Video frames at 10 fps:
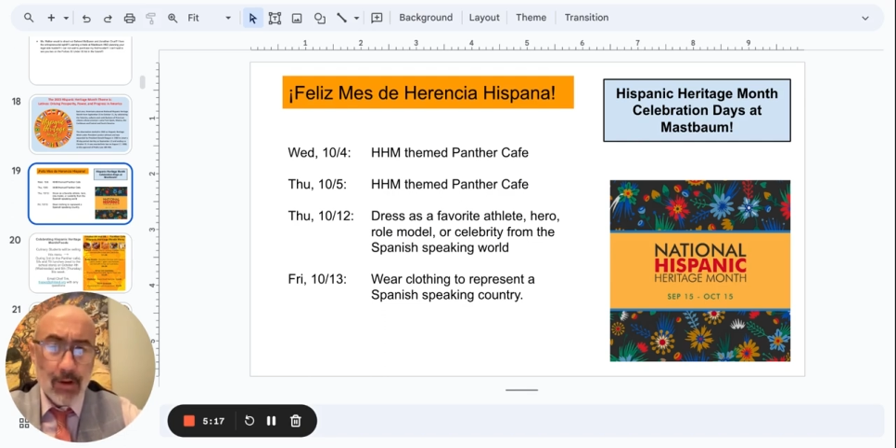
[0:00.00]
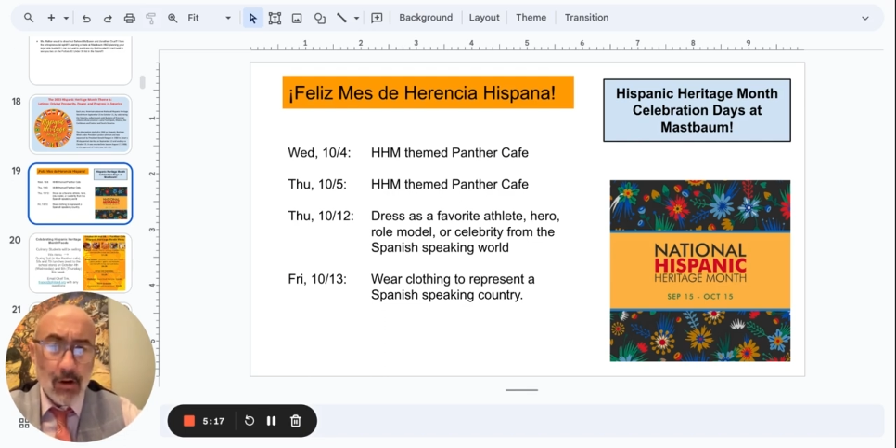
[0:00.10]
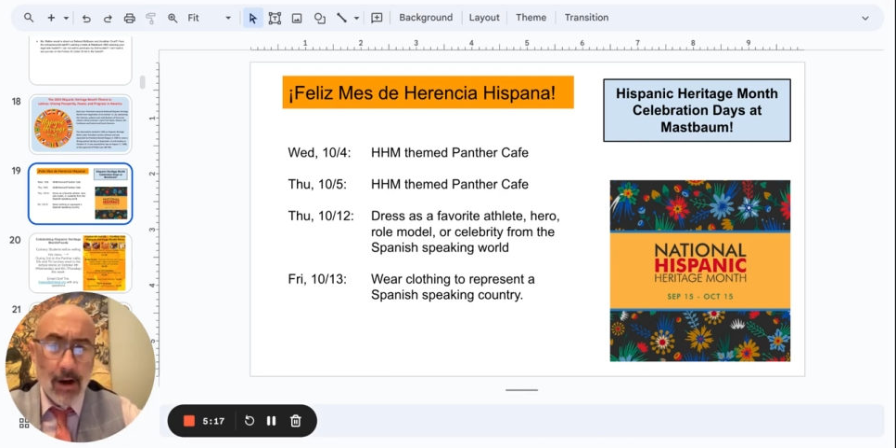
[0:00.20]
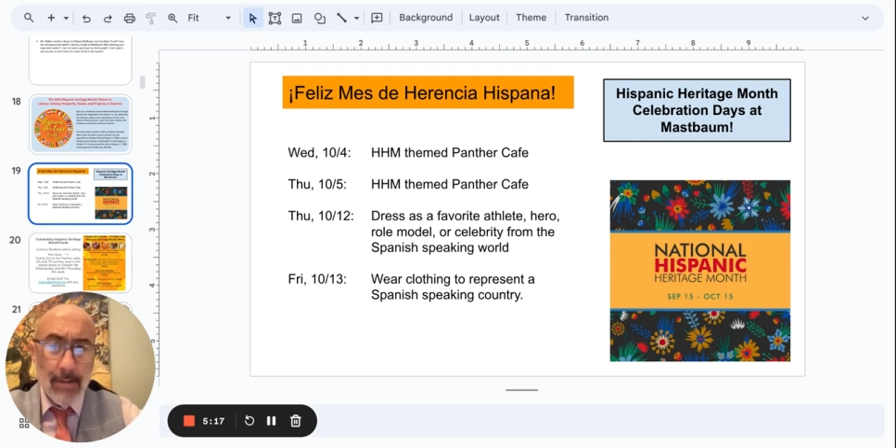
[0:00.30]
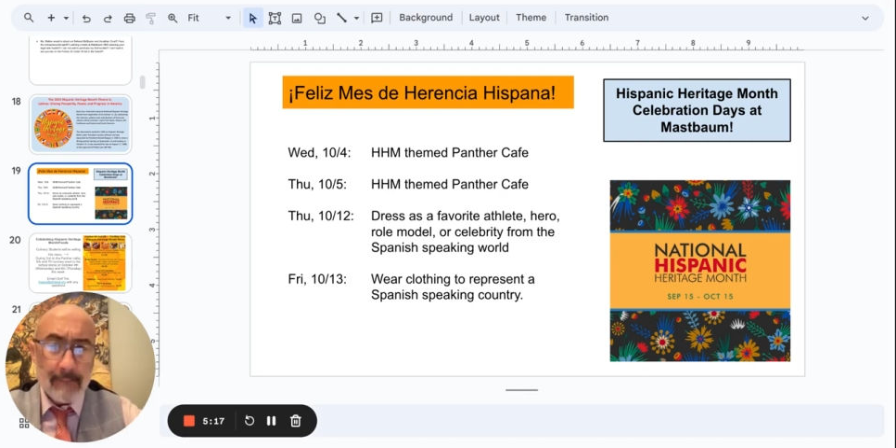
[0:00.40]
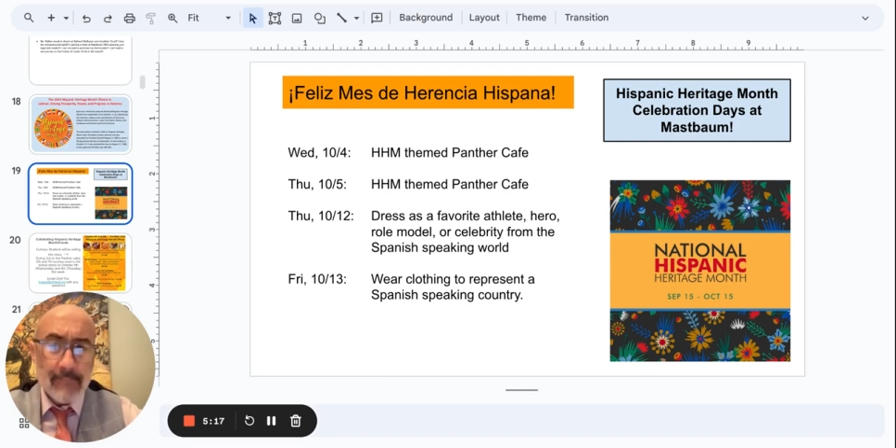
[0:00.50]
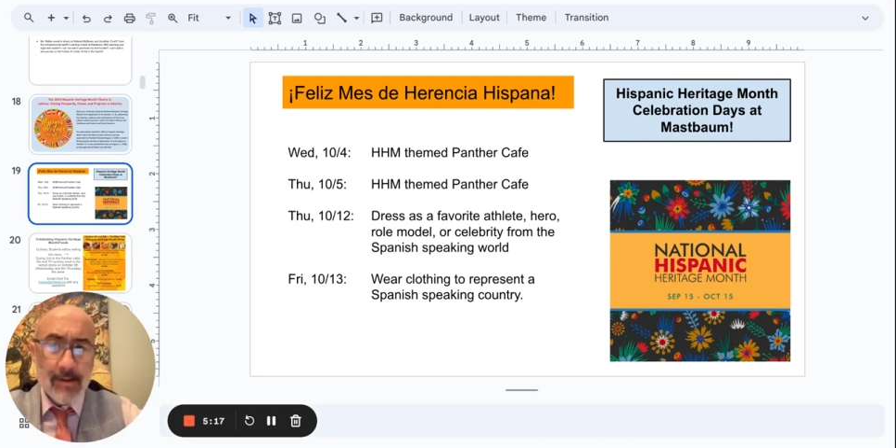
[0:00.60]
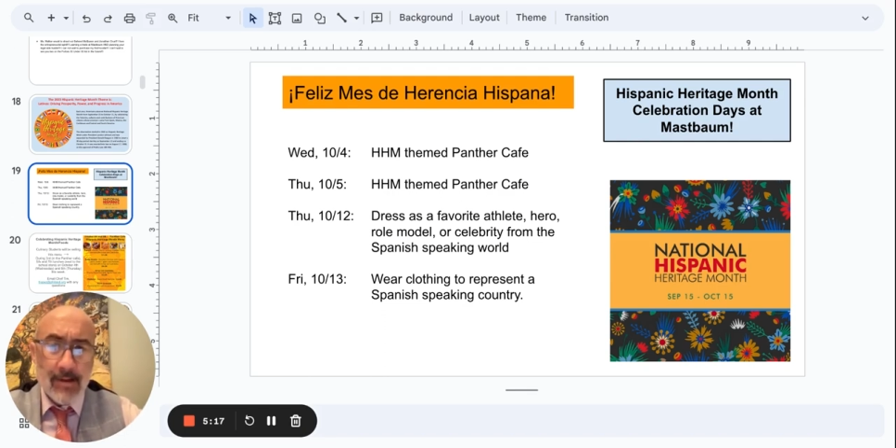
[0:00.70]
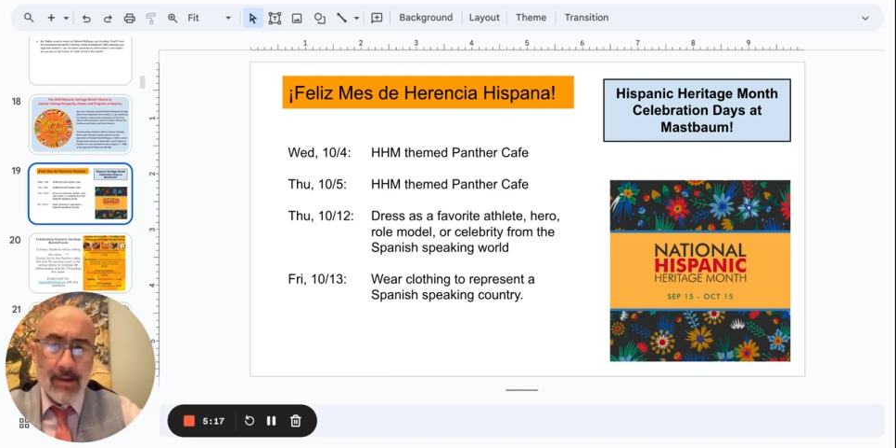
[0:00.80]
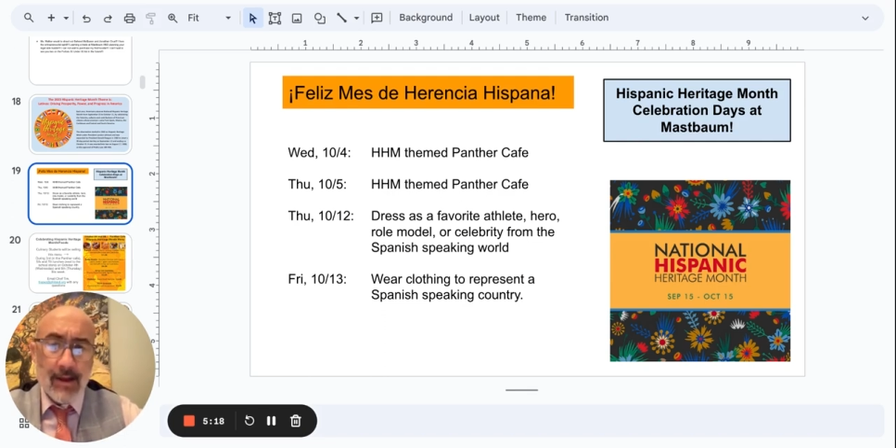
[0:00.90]
All right
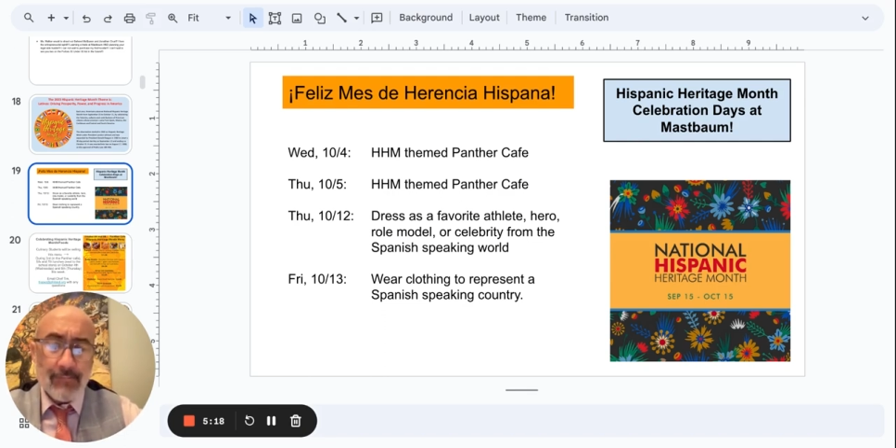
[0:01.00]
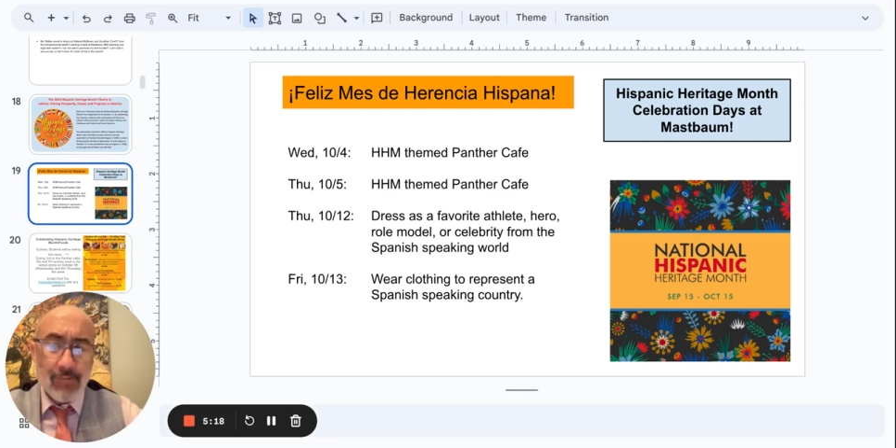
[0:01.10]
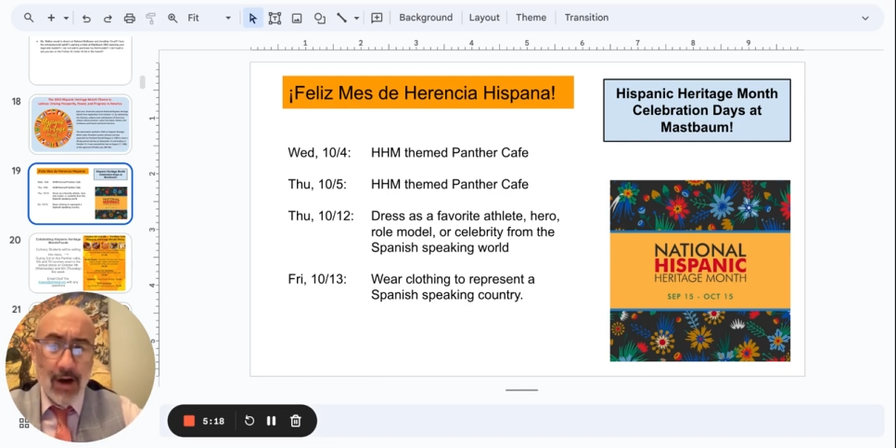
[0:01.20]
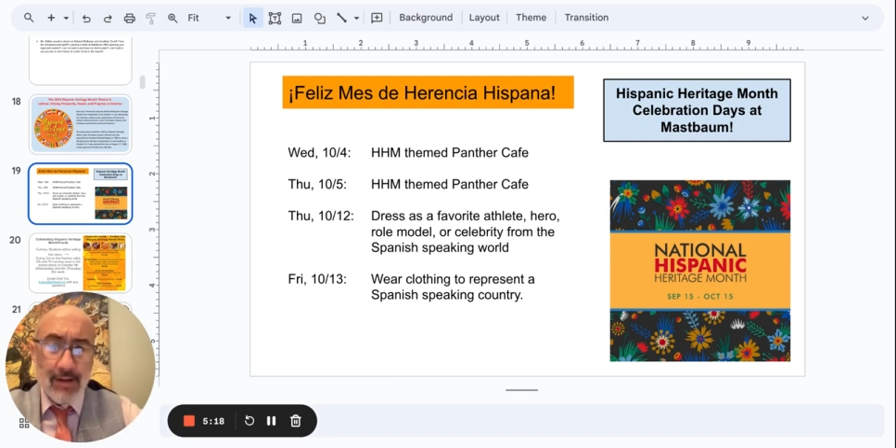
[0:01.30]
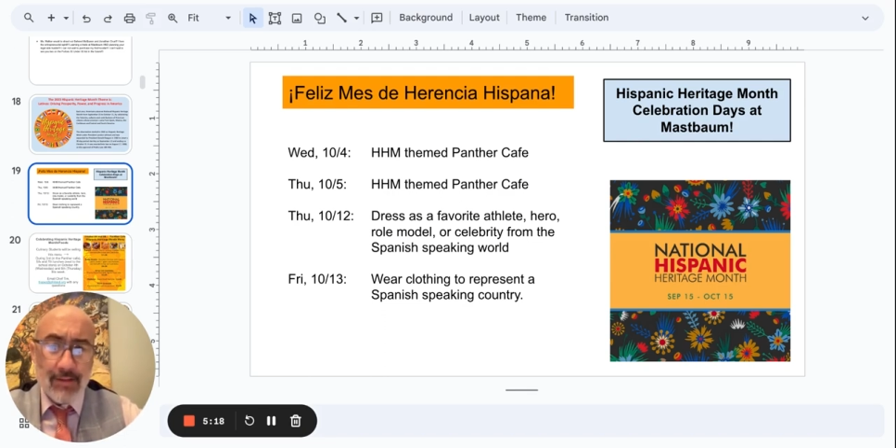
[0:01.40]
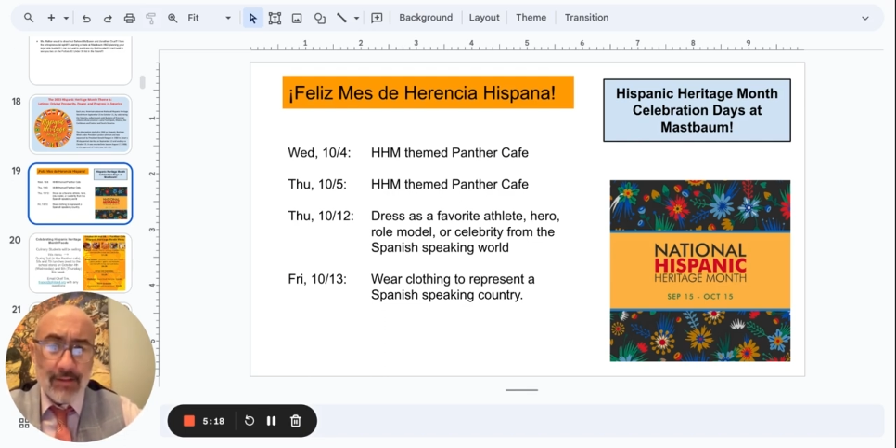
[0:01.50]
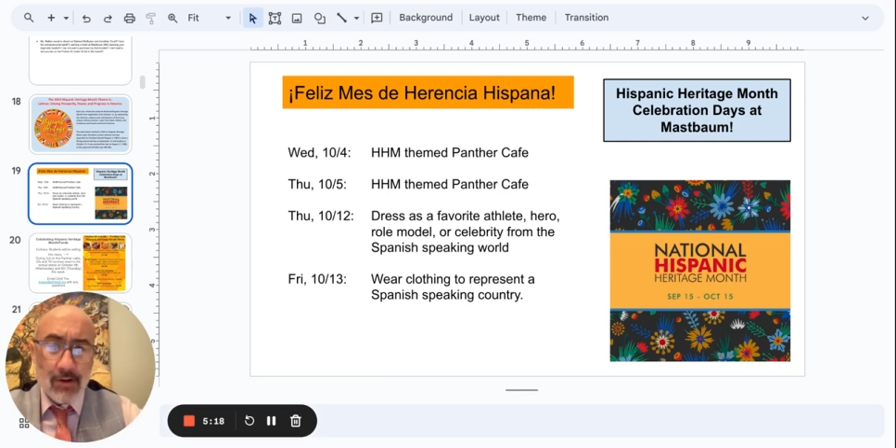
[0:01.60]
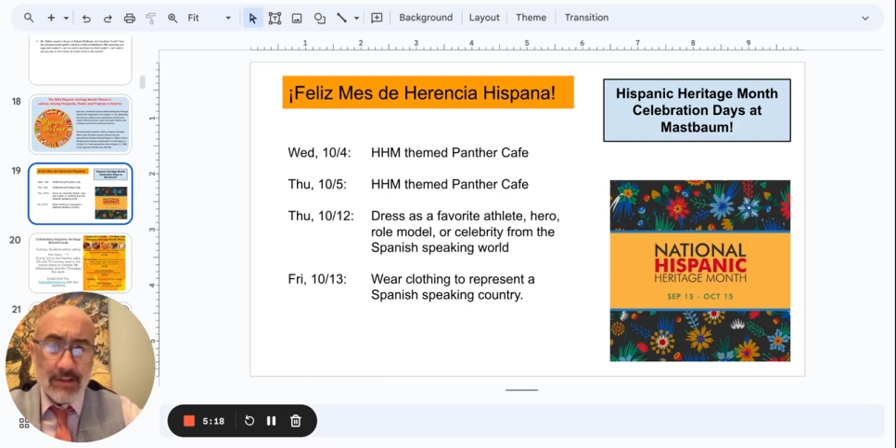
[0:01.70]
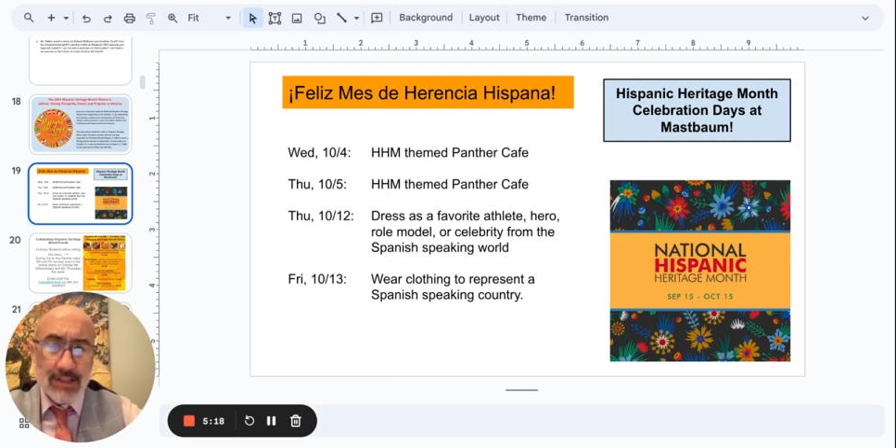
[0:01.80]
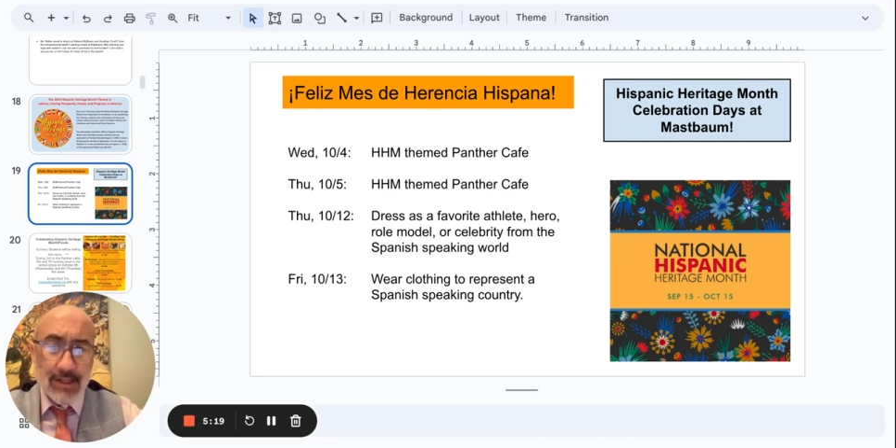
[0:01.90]
and Friday the
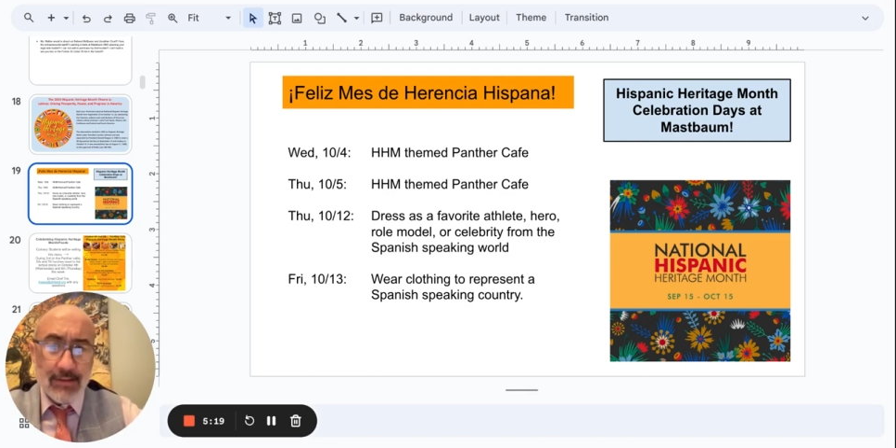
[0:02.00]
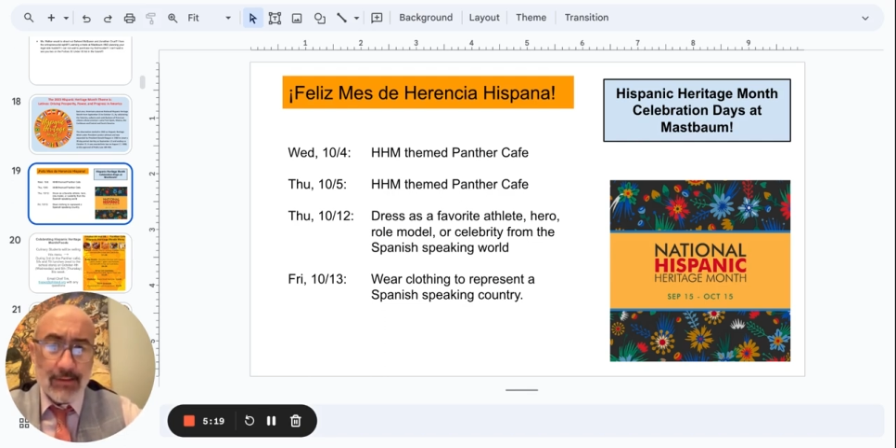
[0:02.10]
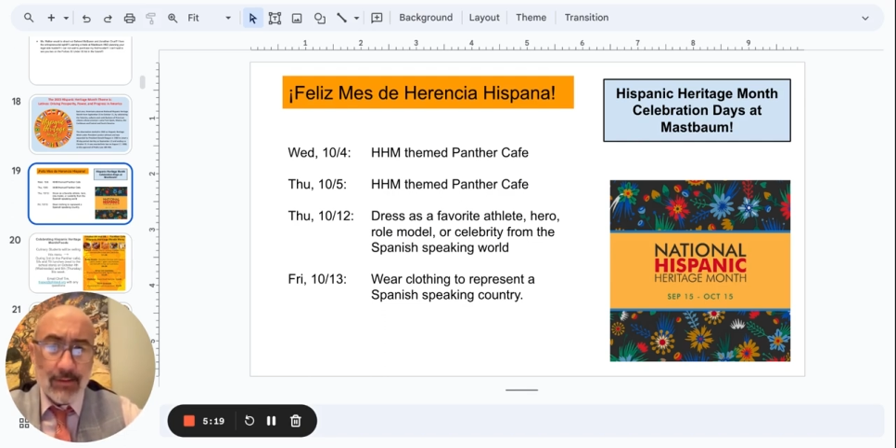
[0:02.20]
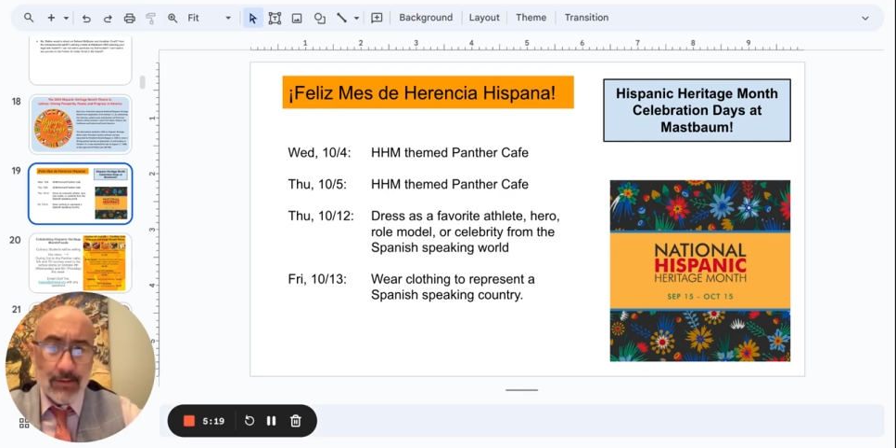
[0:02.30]
13th,